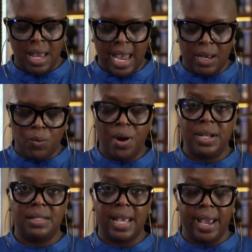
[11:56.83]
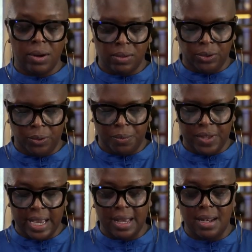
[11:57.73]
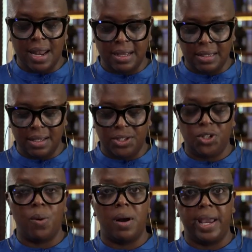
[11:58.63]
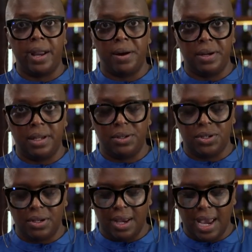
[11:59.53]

and what is heirloom that connects us to our heritage